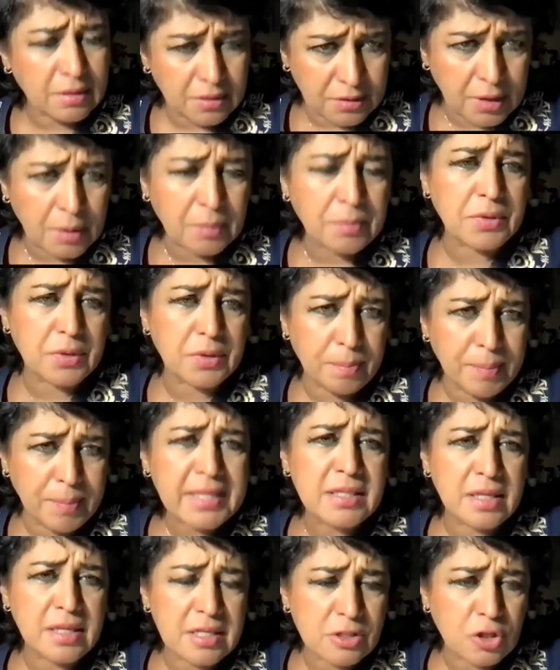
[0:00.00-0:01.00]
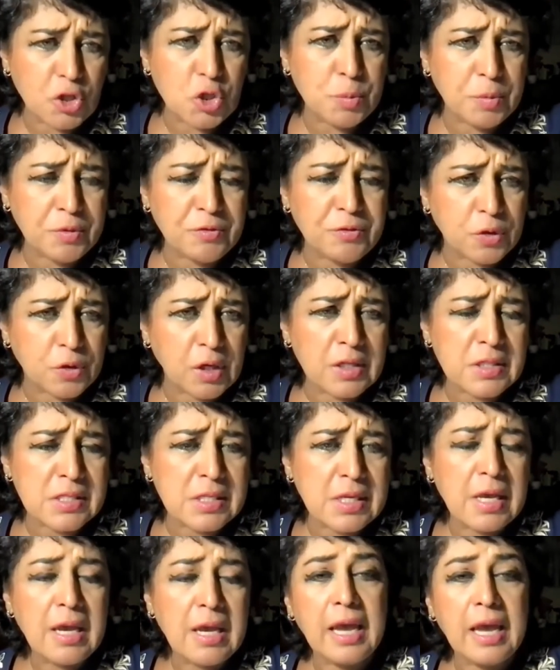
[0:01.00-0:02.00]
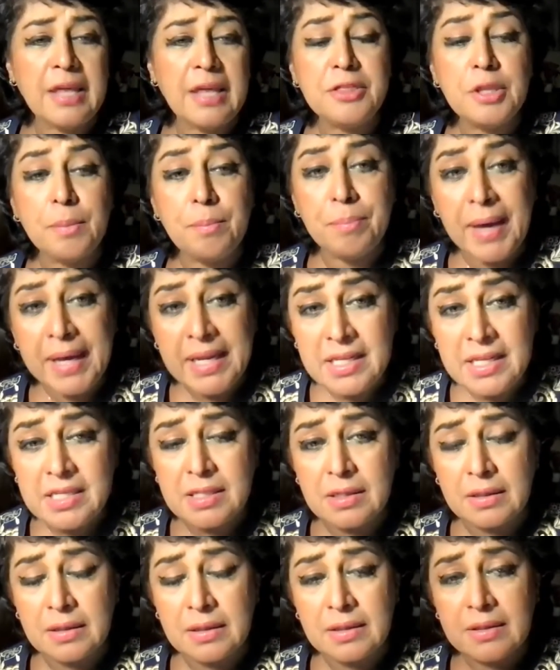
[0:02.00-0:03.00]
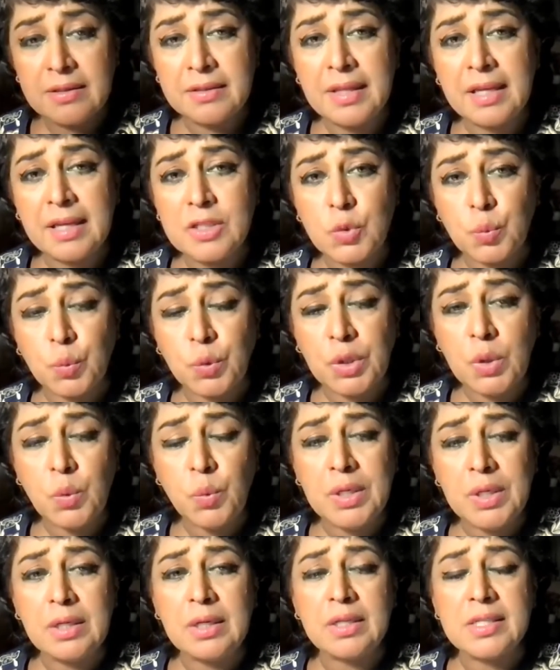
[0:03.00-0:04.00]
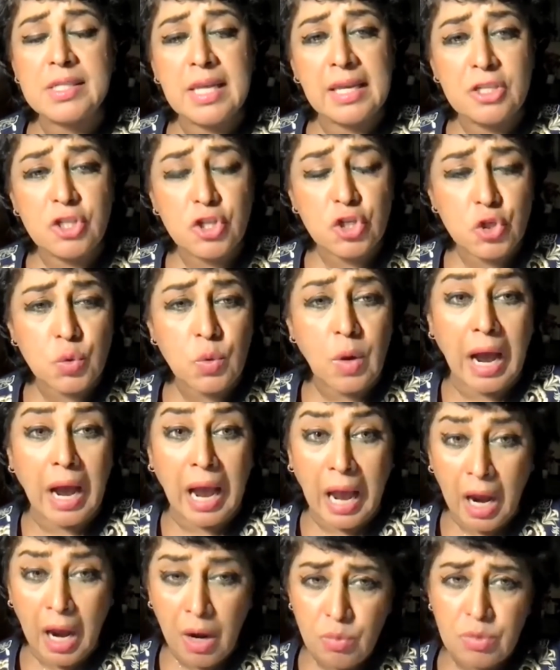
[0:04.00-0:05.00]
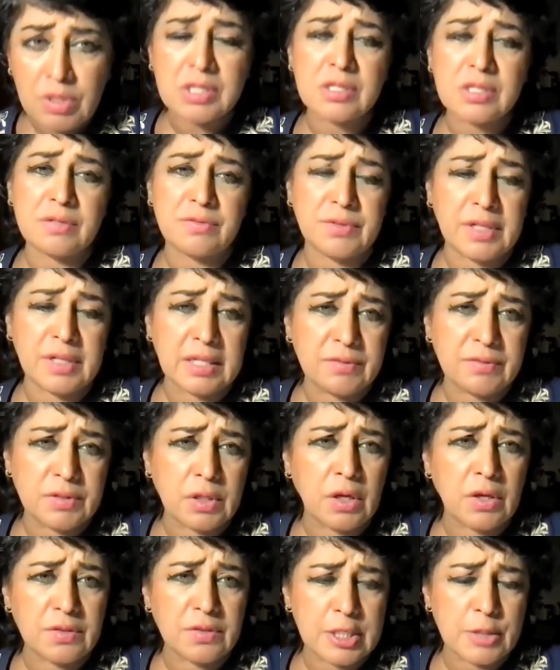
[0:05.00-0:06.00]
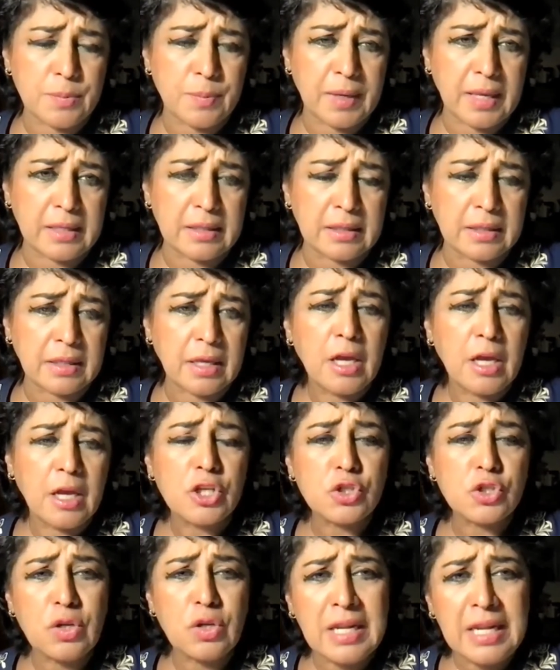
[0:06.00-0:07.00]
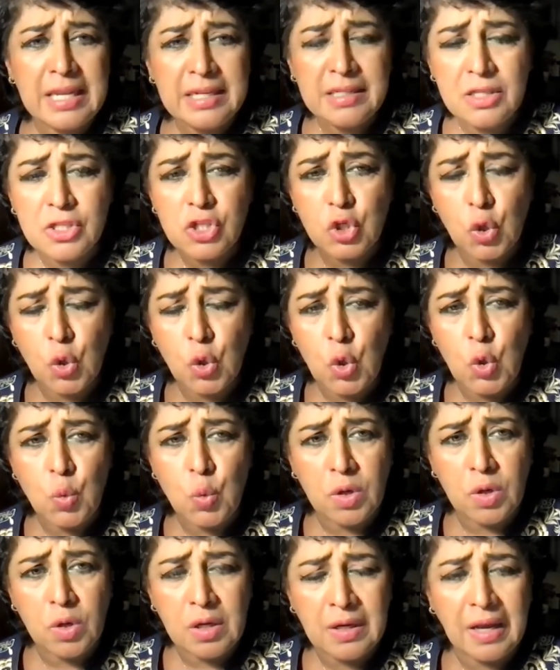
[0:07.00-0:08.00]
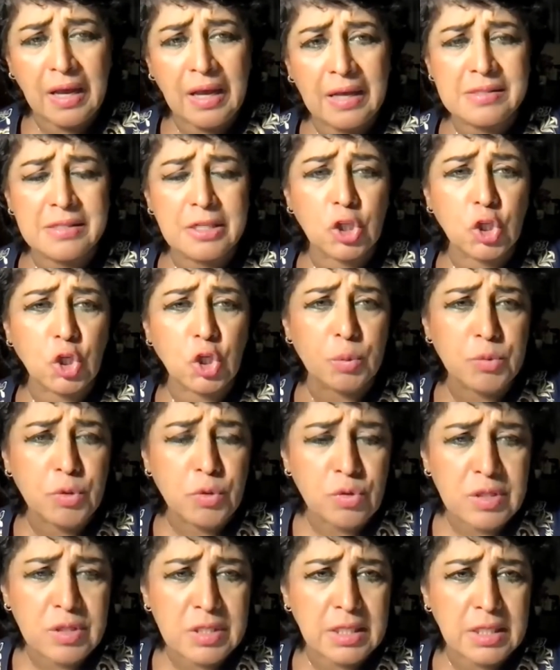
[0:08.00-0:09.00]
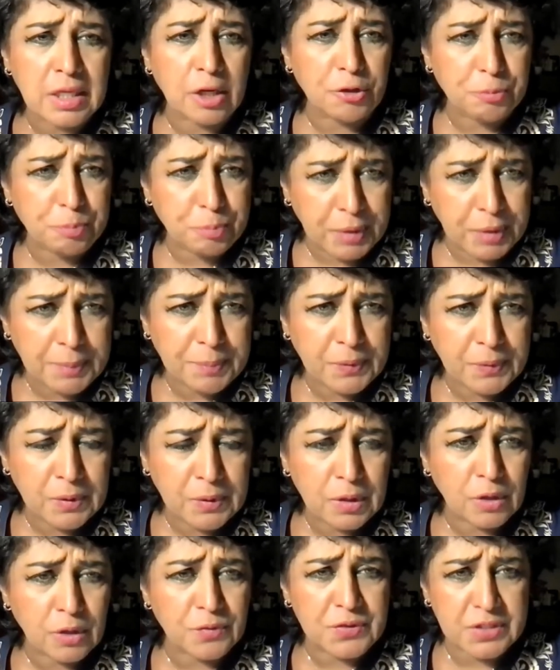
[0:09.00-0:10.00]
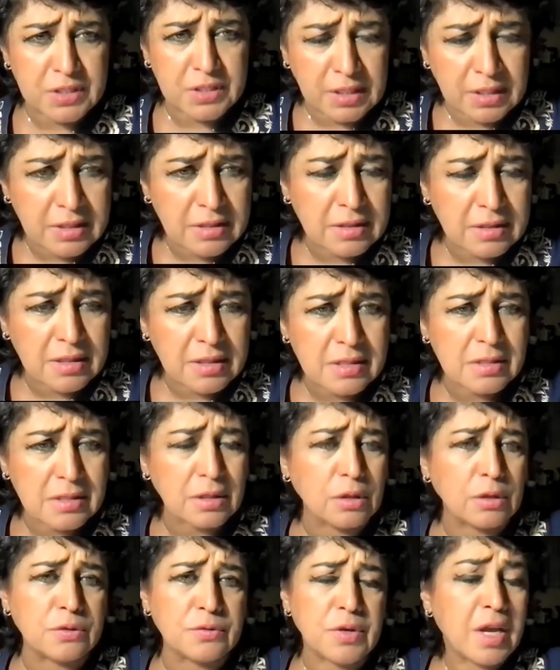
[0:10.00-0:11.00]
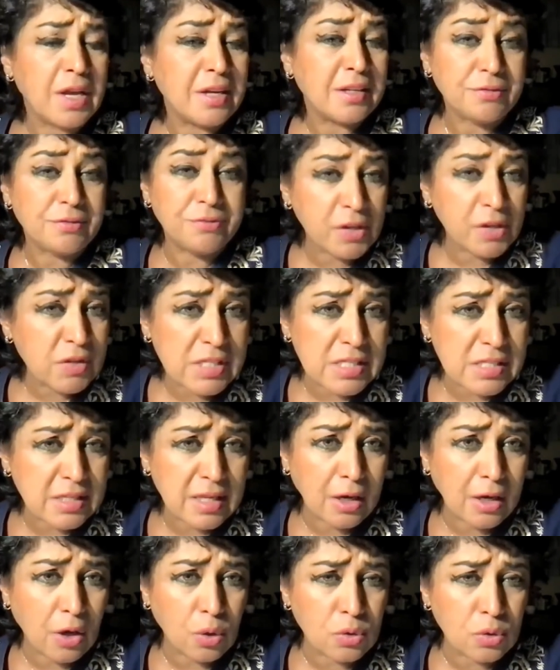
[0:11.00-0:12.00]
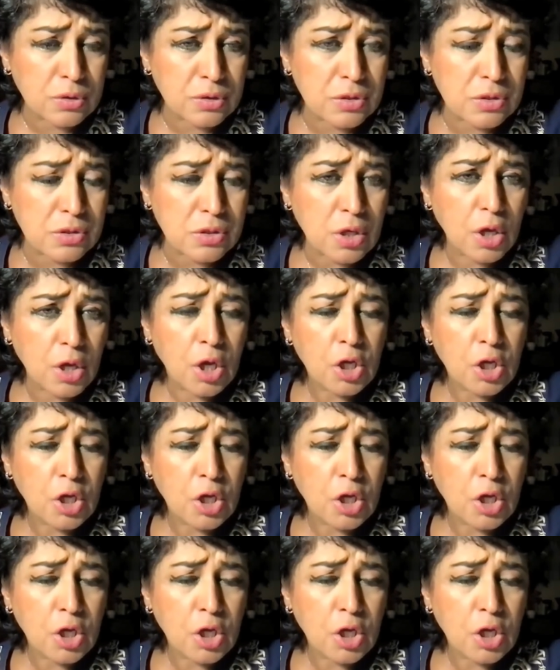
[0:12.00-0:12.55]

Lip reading: the better it's going to be for us, and the better that we will ensure our survival on this planet. So let us all work as a community of people, of scientists, of various stakeholders